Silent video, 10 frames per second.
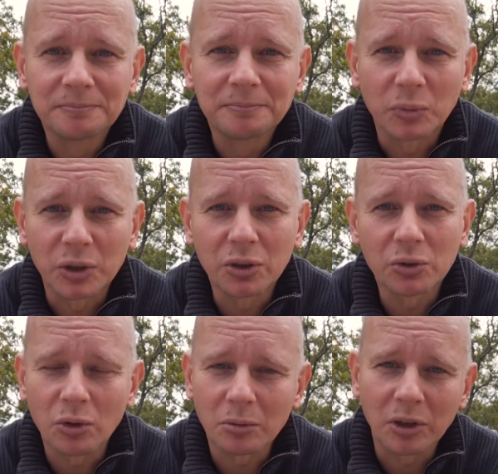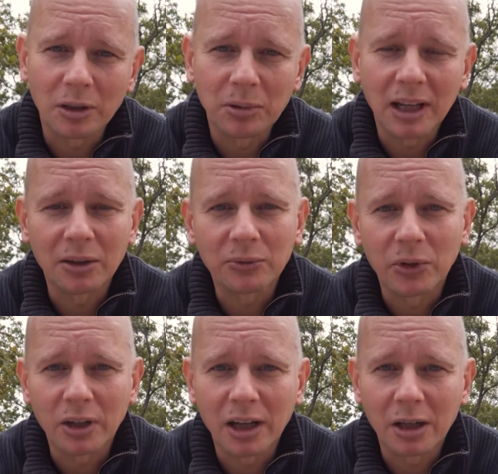When you normally plan for a
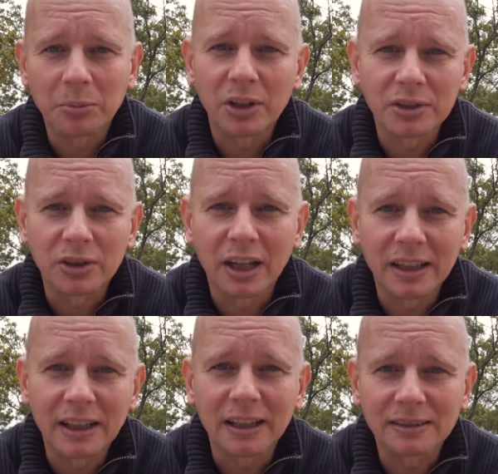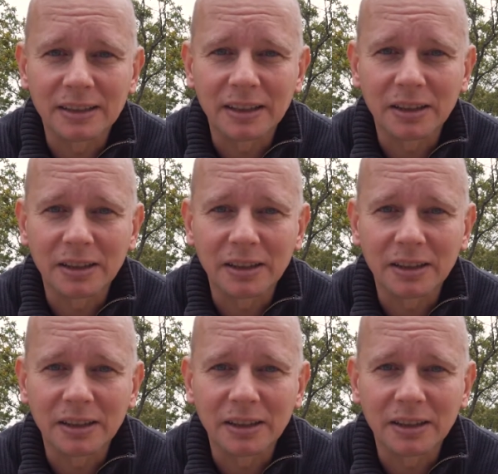high-pressure die-casting